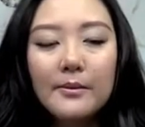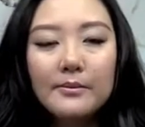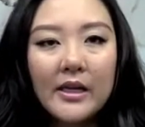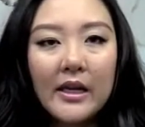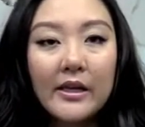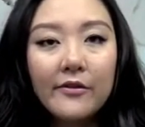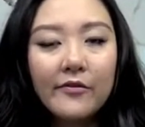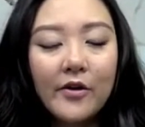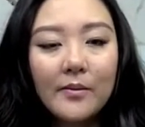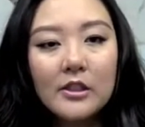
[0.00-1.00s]

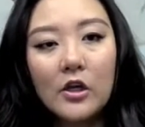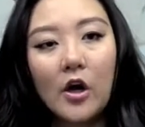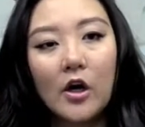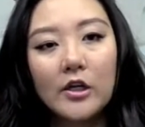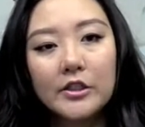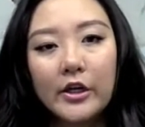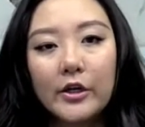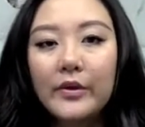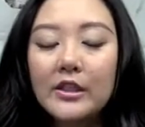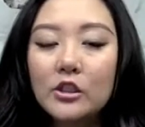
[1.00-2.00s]
Updated formulas are
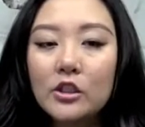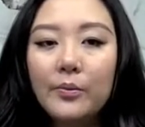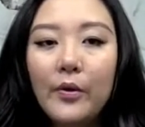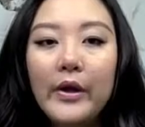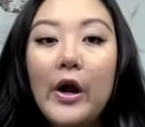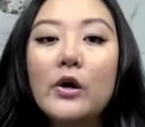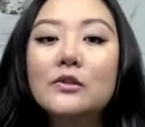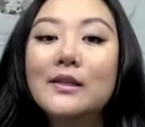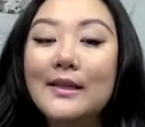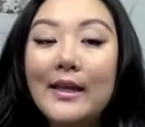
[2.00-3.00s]
denoted with a two point oh
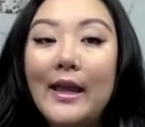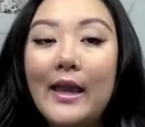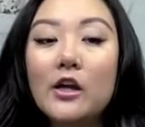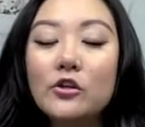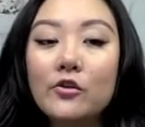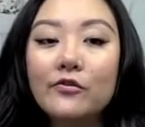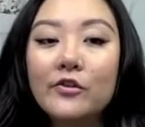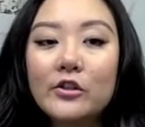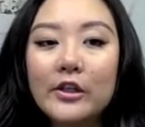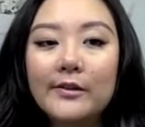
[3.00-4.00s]
to indicate a new
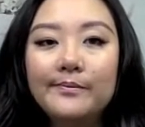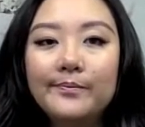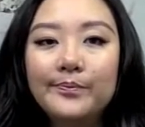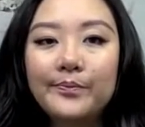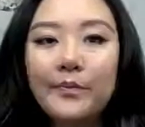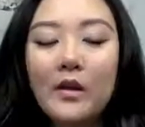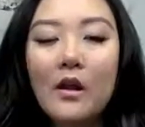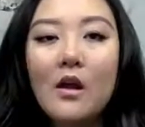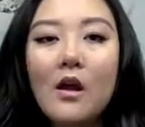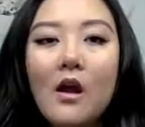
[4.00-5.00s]
version.
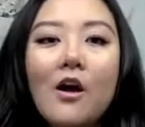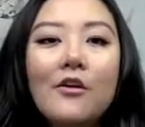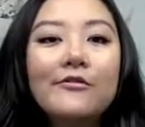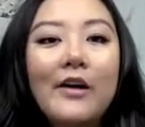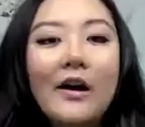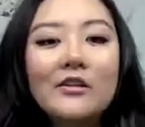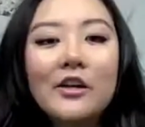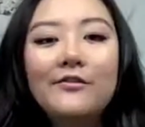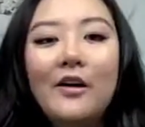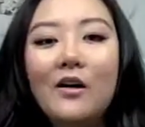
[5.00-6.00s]
Fang
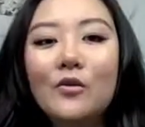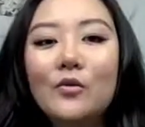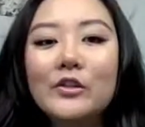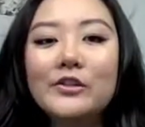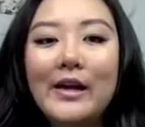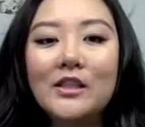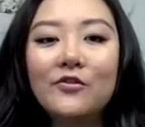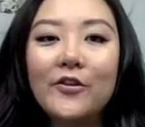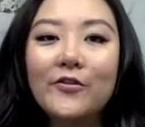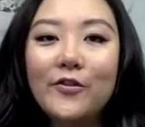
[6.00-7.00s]
Jia Fang, which
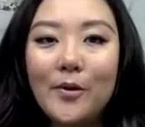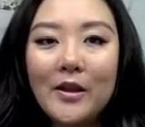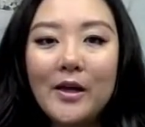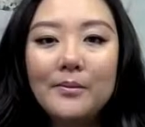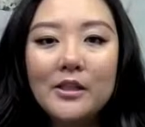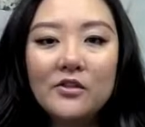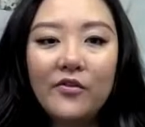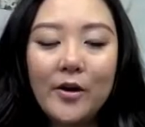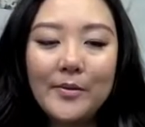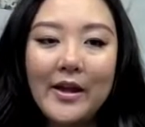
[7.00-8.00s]
stands for formula plus
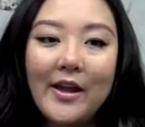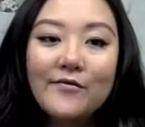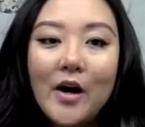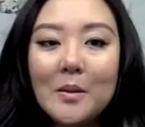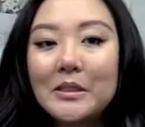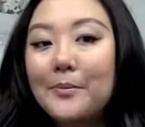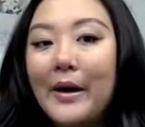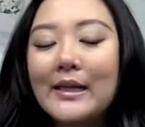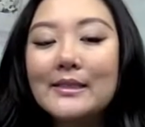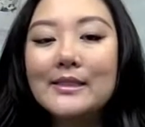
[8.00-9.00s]
formula, involves
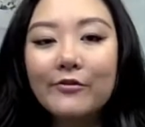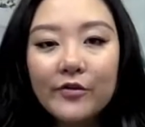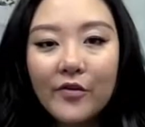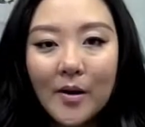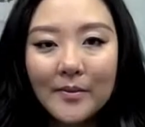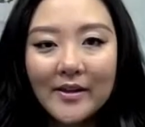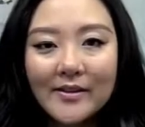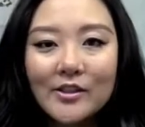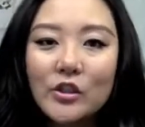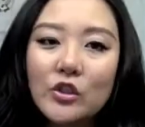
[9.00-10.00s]
combining different
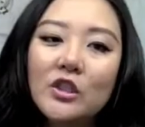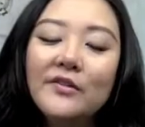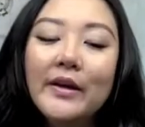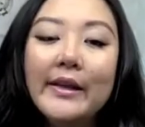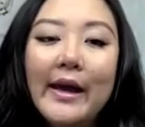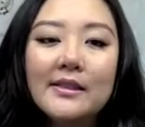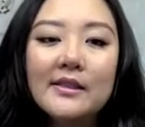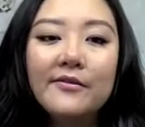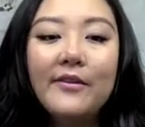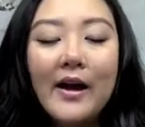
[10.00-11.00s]
formulas to achieve
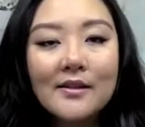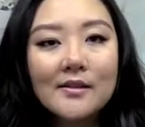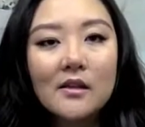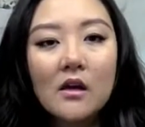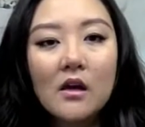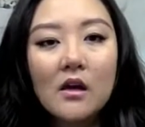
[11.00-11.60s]
enhanced effects.